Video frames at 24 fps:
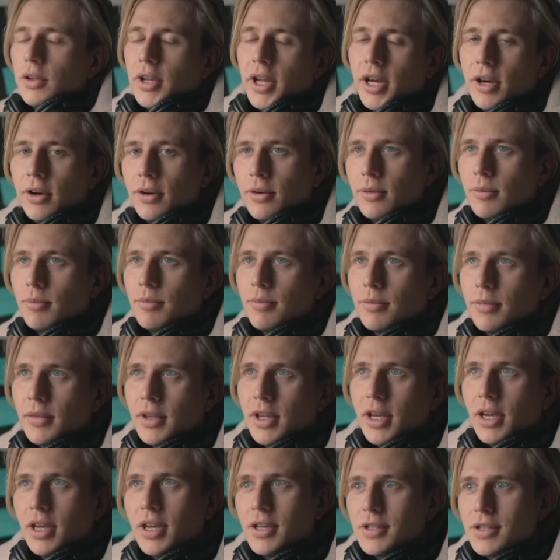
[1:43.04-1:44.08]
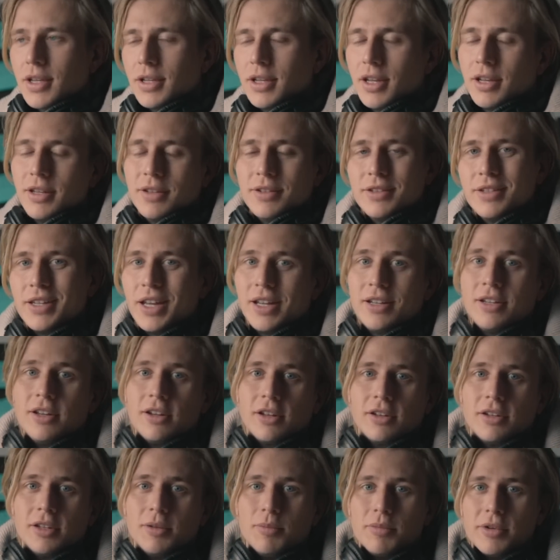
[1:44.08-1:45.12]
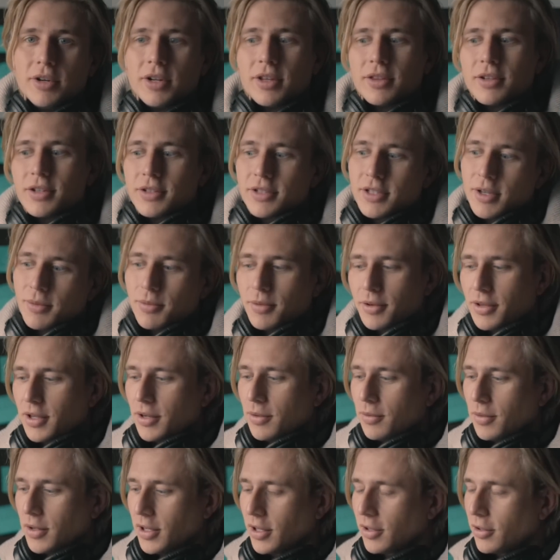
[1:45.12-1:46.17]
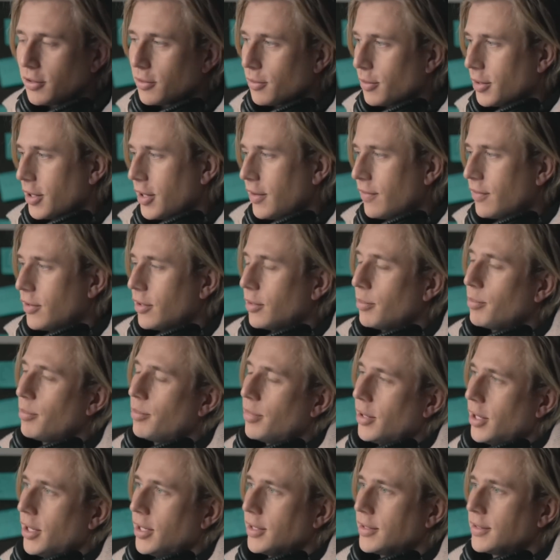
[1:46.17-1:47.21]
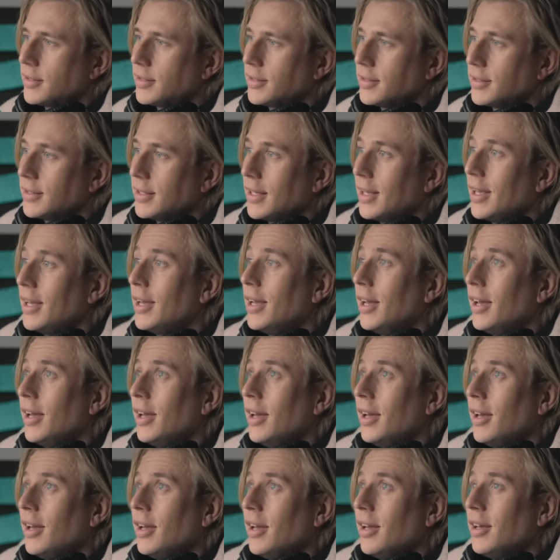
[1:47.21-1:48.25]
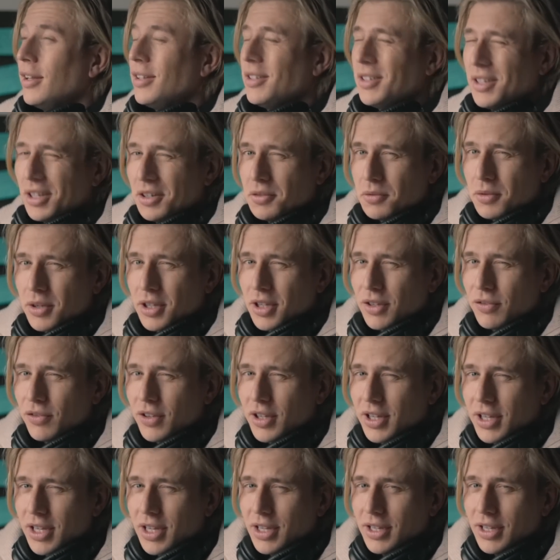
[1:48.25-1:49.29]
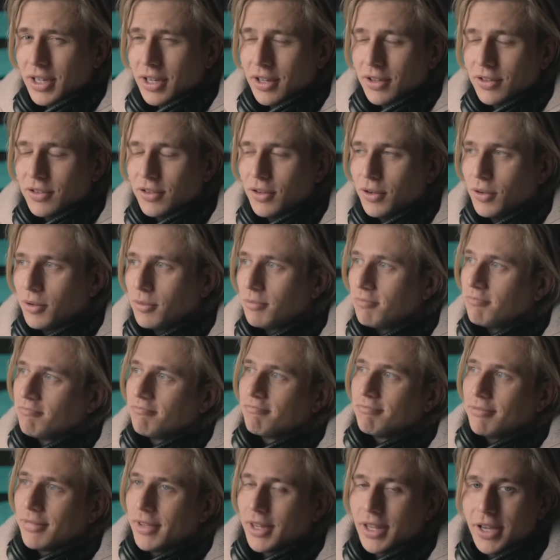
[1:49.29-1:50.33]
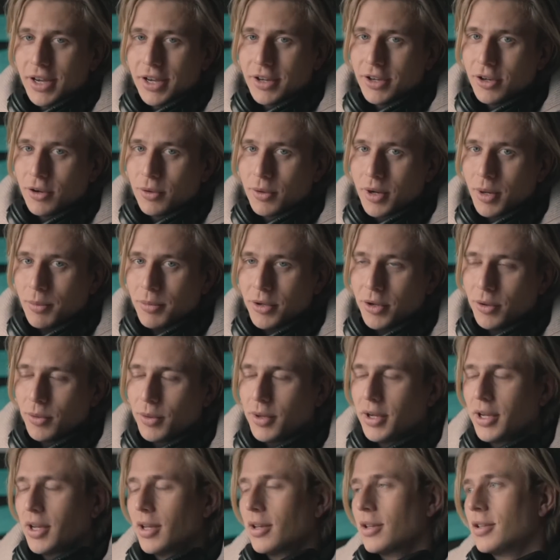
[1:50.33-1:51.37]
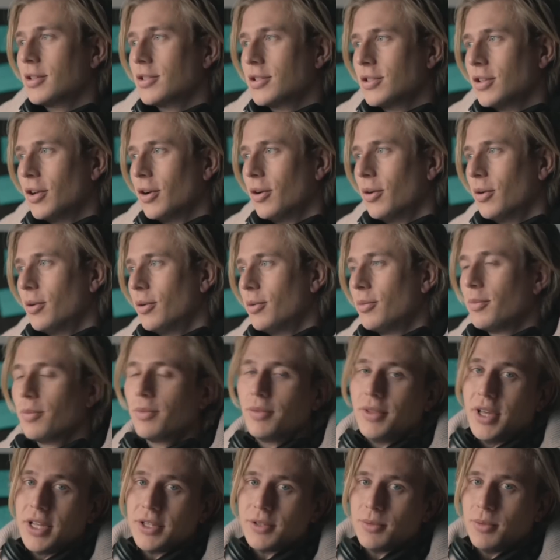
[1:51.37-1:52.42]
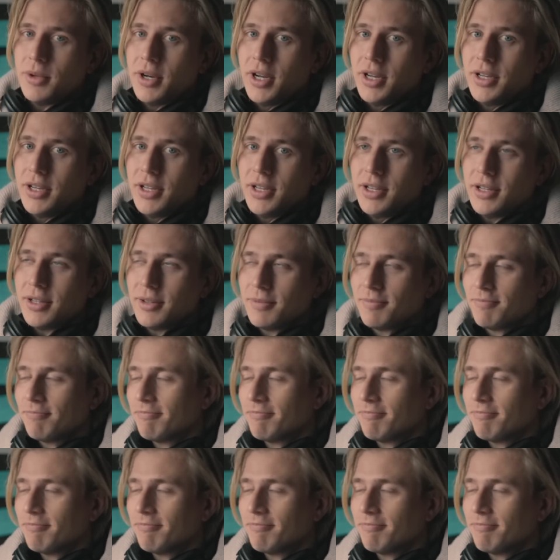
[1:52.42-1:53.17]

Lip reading: now, I guess I didn't technically bring this up with Nreal or whatever, but didn't really feel like I needed to. I know what I'm doing, so that's what I did.